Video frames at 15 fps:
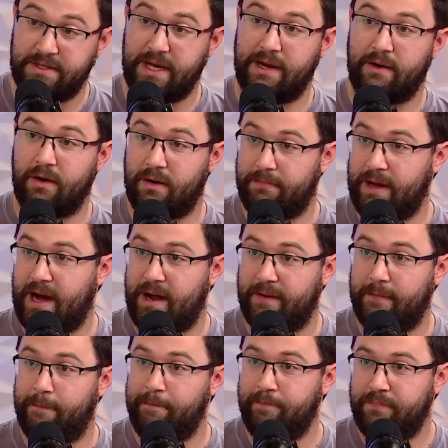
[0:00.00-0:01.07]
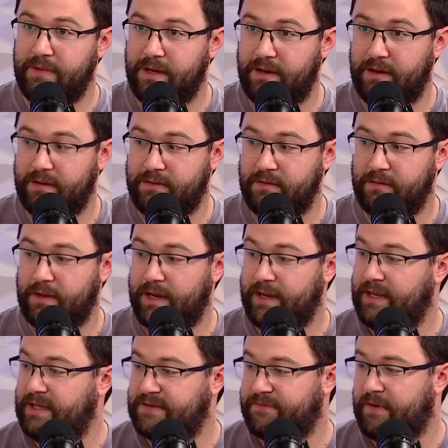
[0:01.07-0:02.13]
like heard about him through like
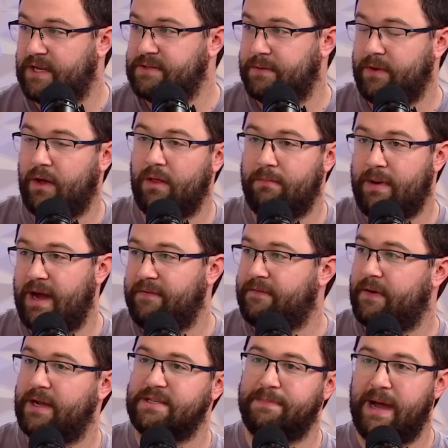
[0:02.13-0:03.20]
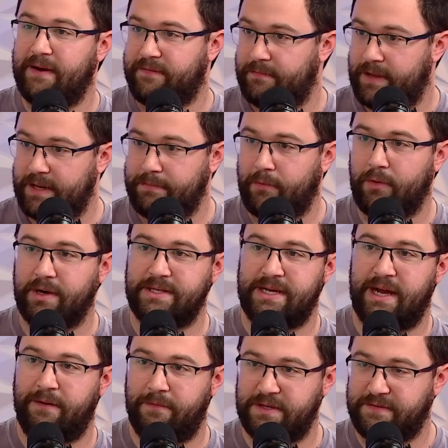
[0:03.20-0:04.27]
he's friends with all of my friends back from like
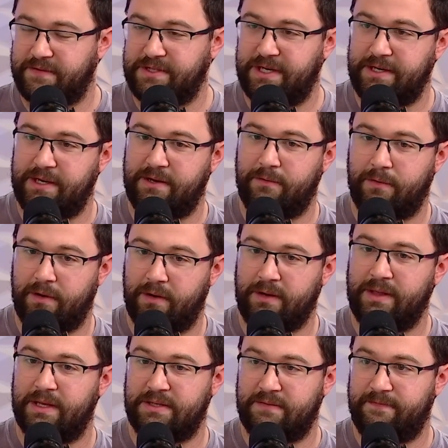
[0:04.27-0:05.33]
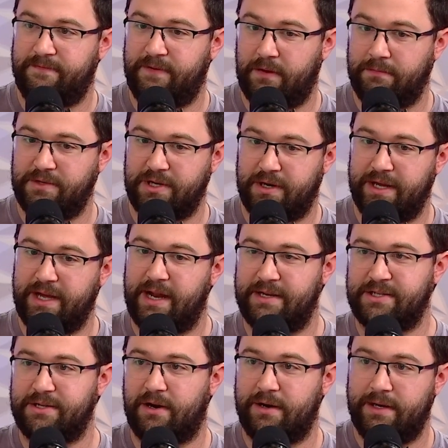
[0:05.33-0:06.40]
Morgantown, West Virginia, where this film journey kind of
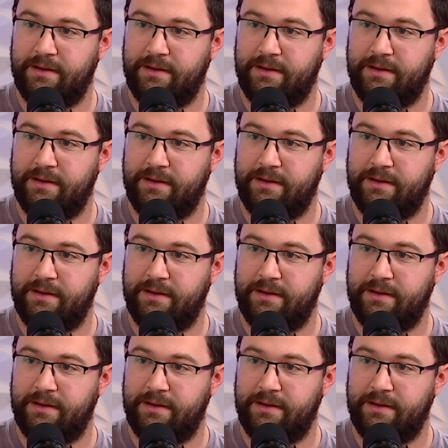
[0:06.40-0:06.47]
started.